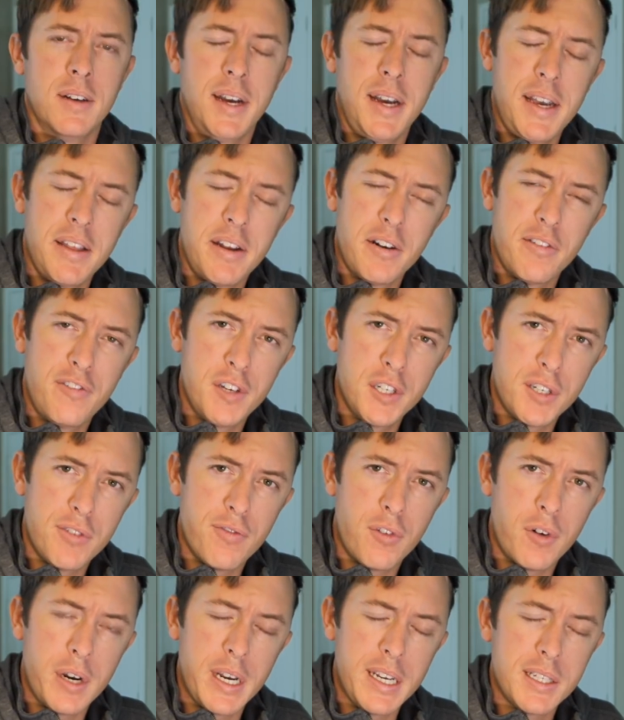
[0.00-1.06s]
Hey there,
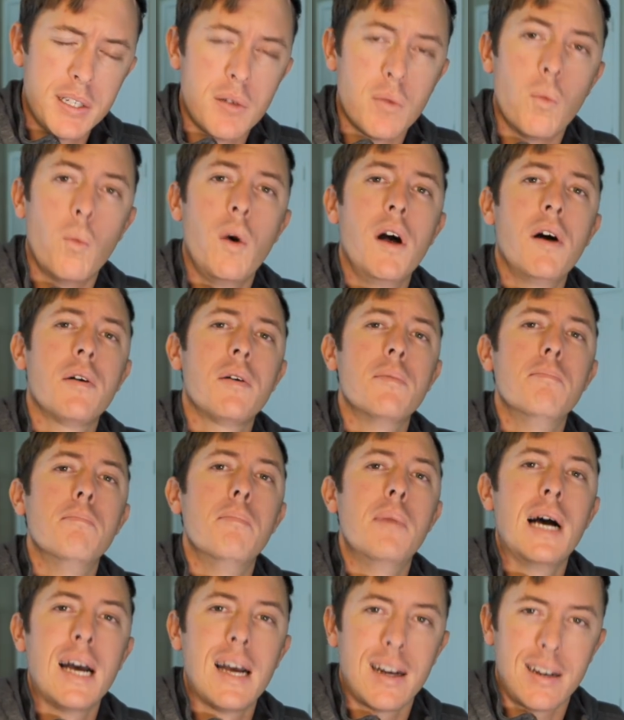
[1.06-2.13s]
fishing freaks. Welcome
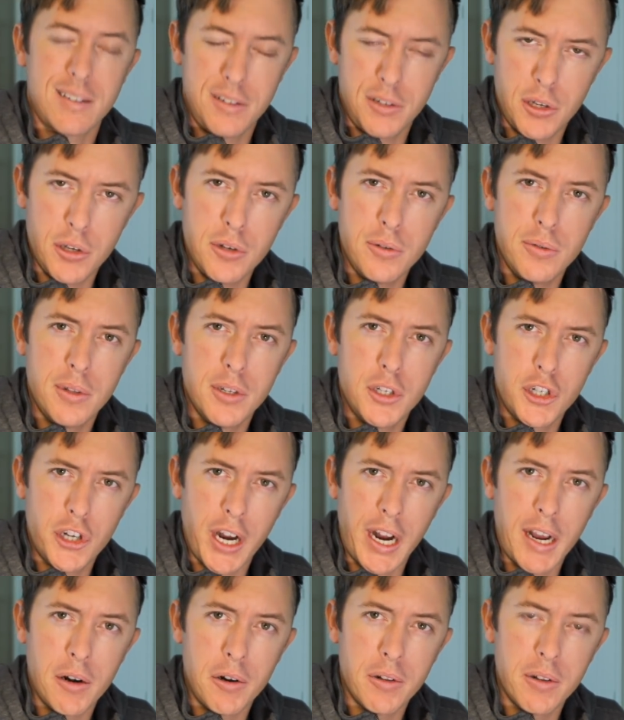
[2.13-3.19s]
back to the
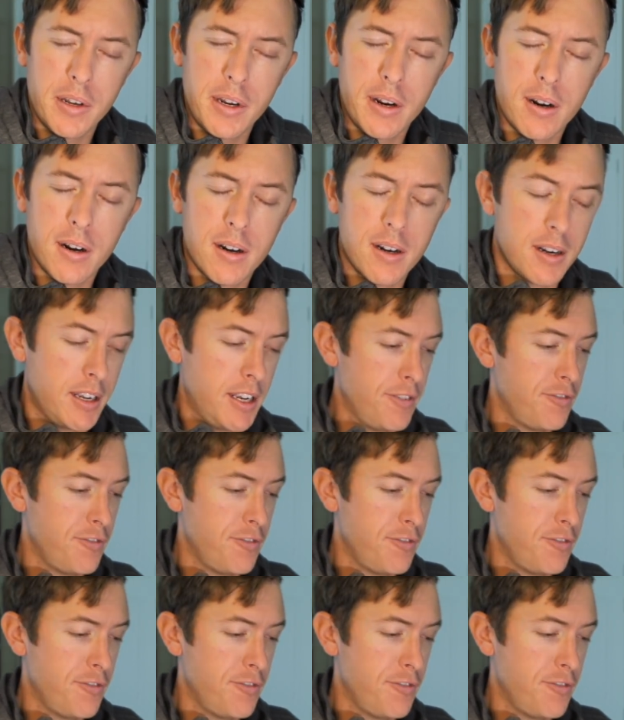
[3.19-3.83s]
channel here.